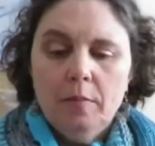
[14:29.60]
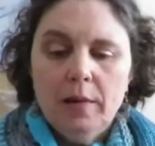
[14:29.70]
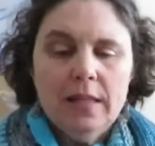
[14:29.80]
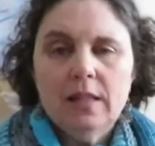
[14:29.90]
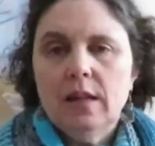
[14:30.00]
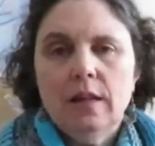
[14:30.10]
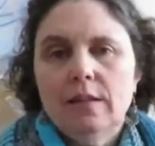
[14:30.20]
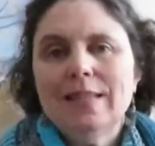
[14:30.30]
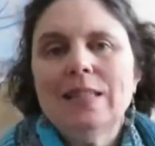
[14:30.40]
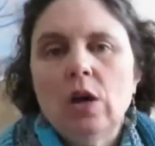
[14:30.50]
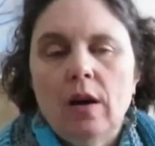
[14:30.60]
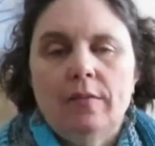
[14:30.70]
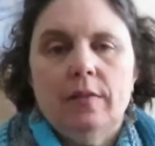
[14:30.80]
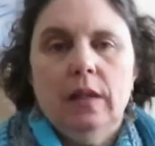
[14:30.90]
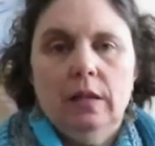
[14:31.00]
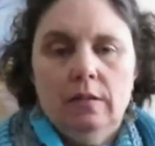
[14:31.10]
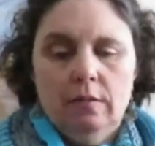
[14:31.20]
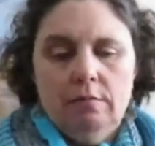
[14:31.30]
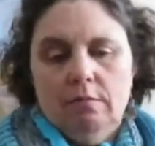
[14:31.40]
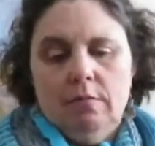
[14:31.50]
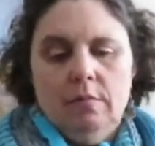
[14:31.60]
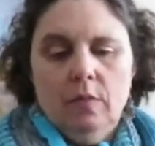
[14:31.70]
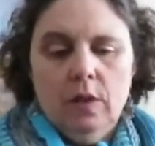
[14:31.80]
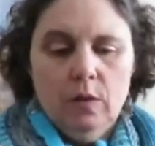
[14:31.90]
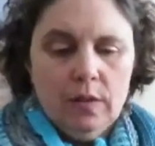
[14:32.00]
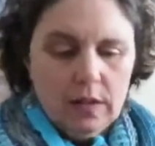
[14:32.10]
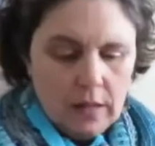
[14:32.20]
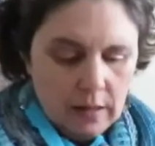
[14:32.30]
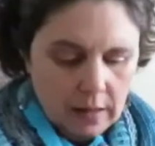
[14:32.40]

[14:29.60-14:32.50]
But it's not soft like what you'd say,